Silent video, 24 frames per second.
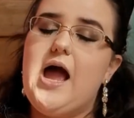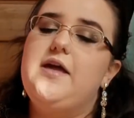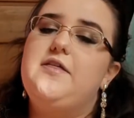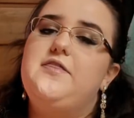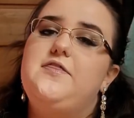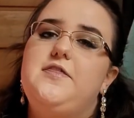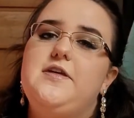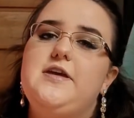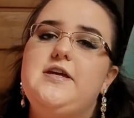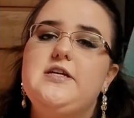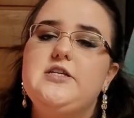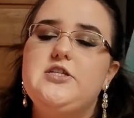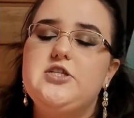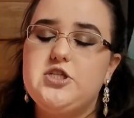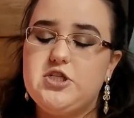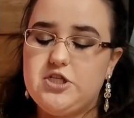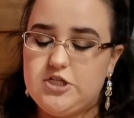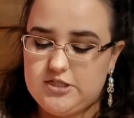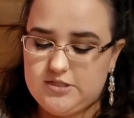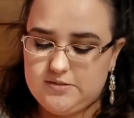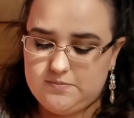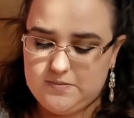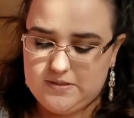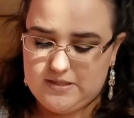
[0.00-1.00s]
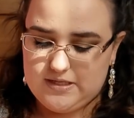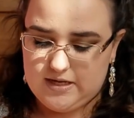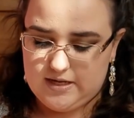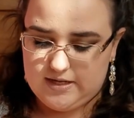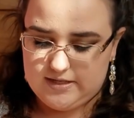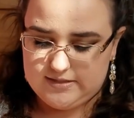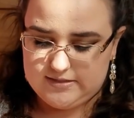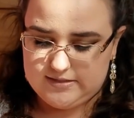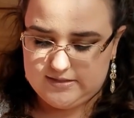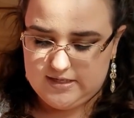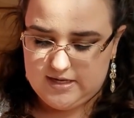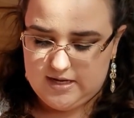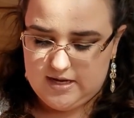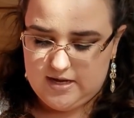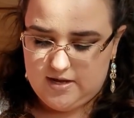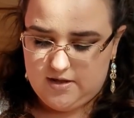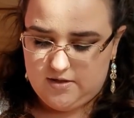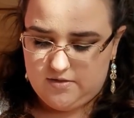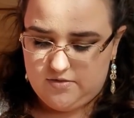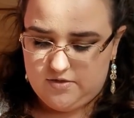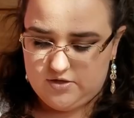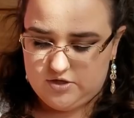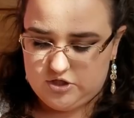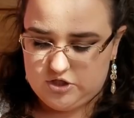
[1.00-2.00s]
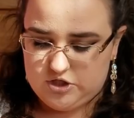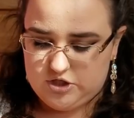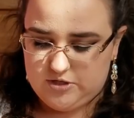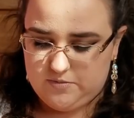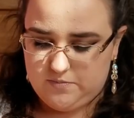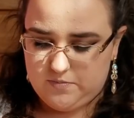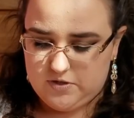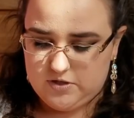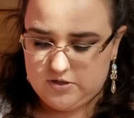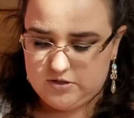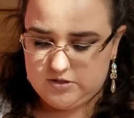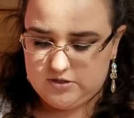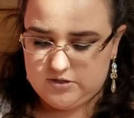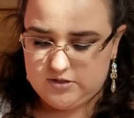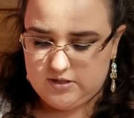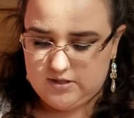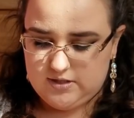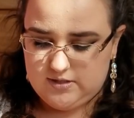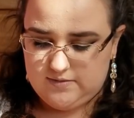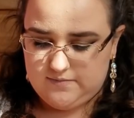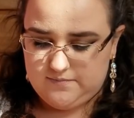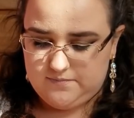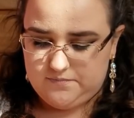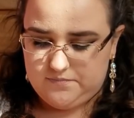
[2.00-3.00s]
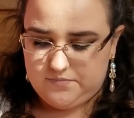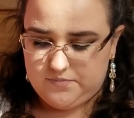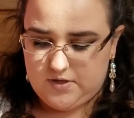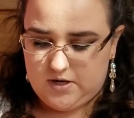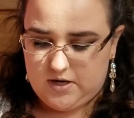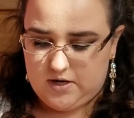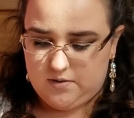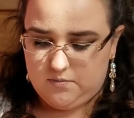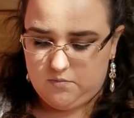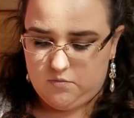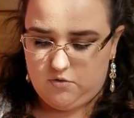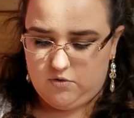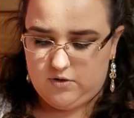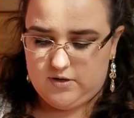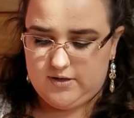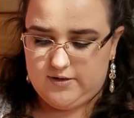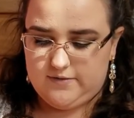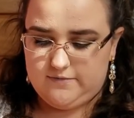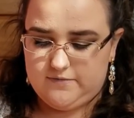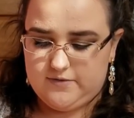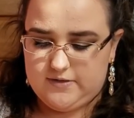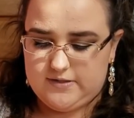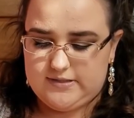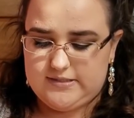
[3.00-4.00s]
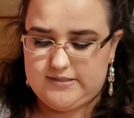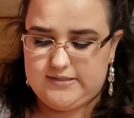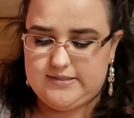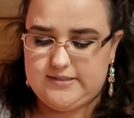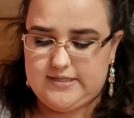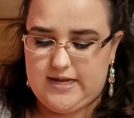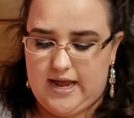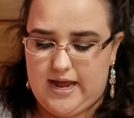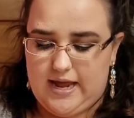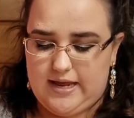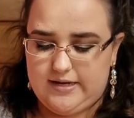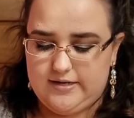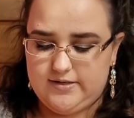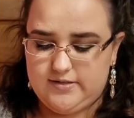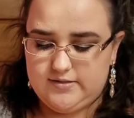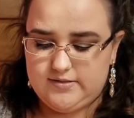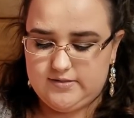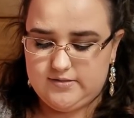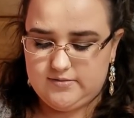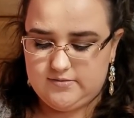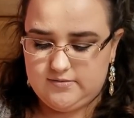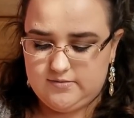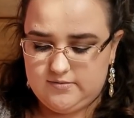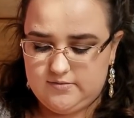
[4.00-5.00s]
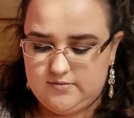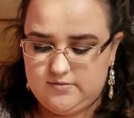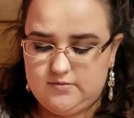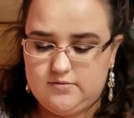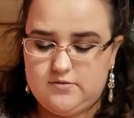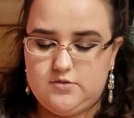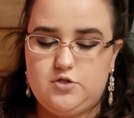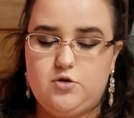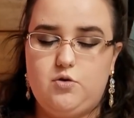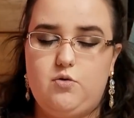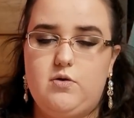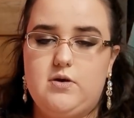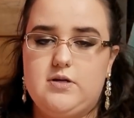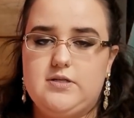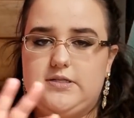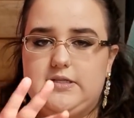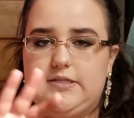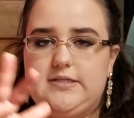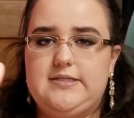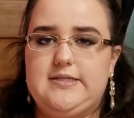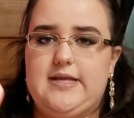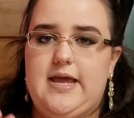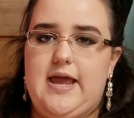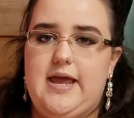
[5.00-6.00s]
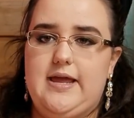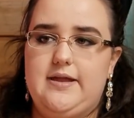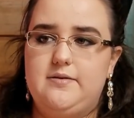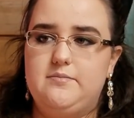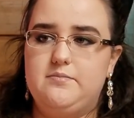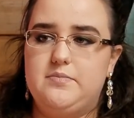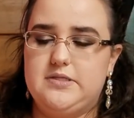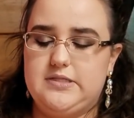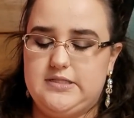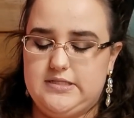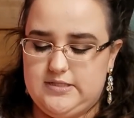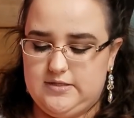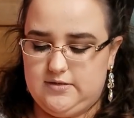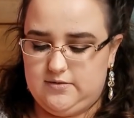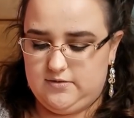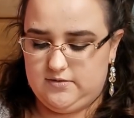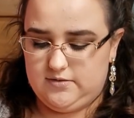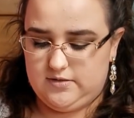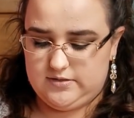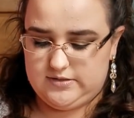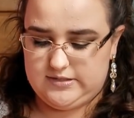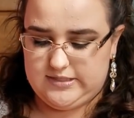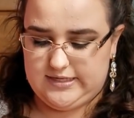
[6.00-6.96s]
I think it's just because the shimmers are more of a satin, towards a satin, but still